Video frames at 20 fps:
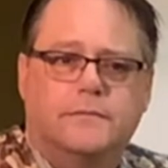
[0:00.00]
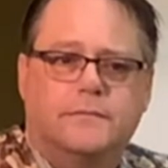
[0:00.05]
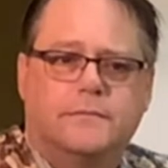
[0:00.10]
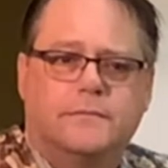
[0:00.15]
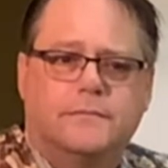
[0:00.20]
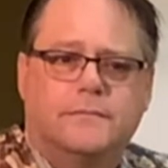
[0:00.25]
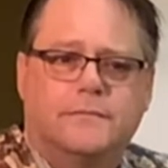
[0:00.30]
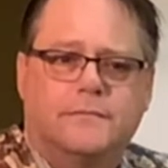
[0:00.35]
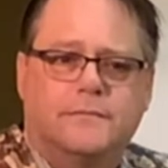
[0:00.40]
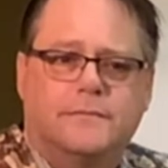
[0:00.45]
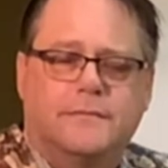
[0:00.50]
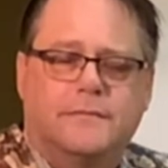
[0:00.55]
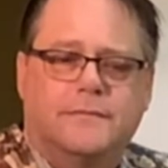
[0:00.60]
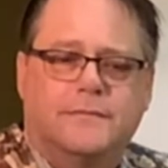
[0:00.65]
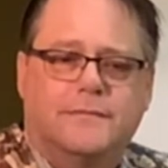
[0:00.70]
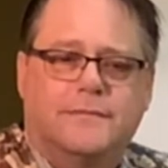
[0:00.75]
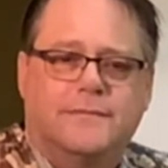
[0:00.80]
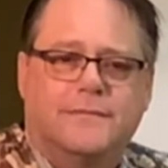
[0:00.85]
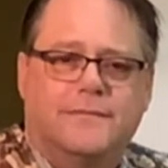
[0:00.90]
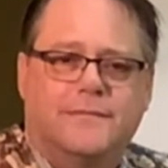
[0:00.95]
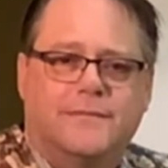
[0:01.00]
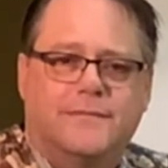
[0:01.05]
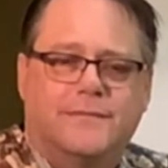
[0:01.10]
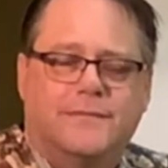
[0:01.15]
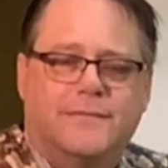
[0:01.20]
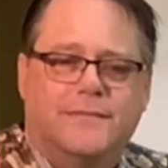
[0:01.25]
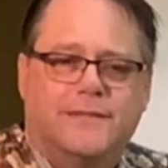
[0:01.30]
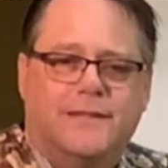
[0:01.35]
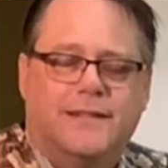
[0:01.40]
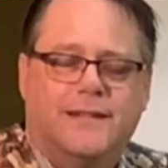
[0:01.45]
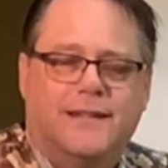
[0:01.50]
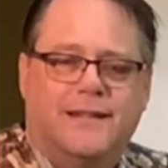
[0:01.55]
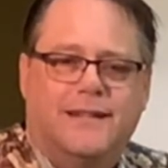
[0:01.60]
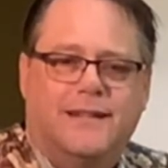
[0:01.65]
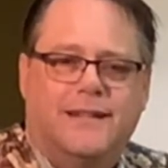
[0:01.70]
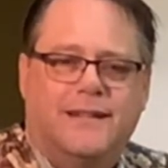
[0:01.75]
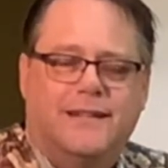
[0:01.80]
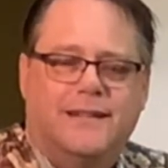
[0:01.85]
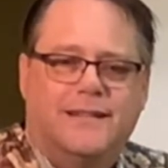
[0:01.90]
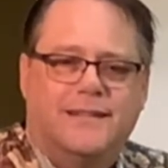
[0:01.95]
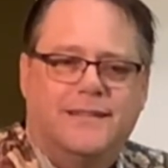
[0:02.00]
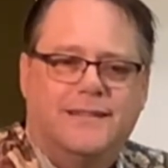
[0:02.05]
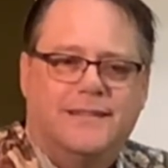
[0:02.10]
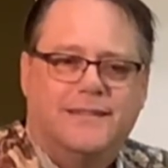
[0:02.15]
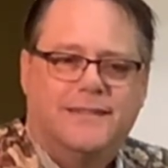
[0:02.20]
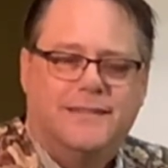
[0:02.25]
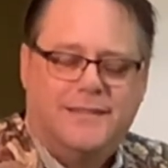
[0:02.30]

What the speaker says: No one is speaking in this clip.